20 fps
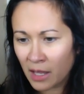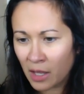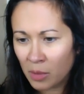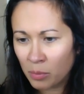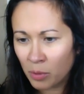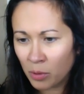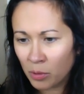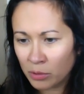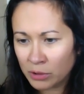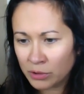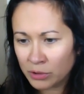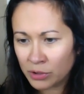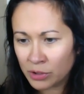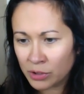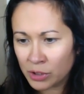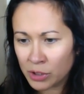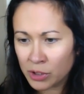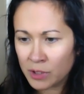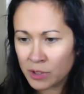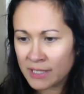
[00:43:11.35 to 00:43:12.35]

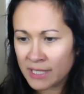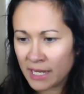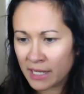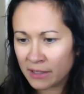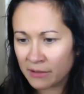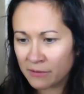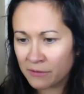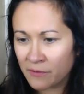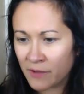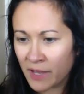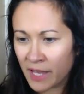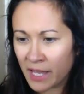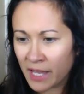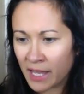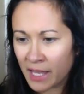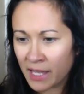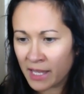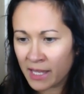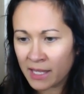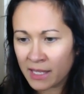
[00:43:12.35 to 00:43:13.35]
Boulder, Santa
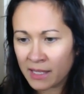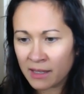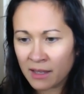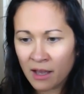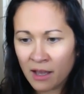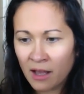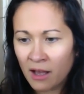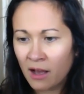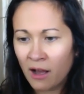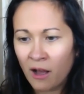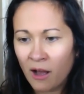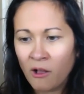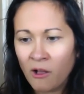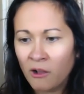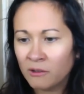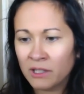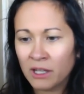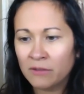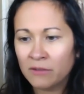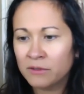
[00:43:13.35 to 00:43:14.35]
Fe,
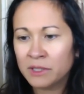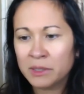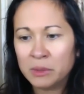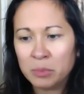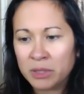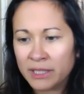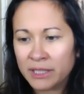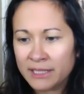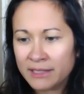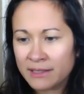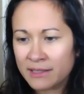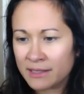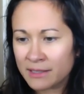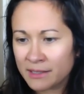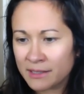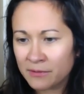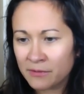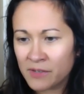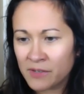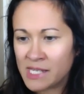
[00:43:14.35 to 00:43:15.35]
all lovely places
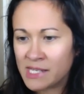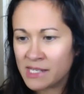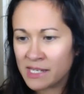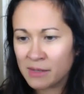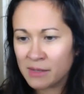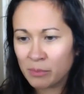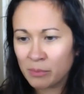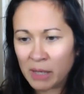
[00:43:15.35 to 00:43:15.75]
to visit.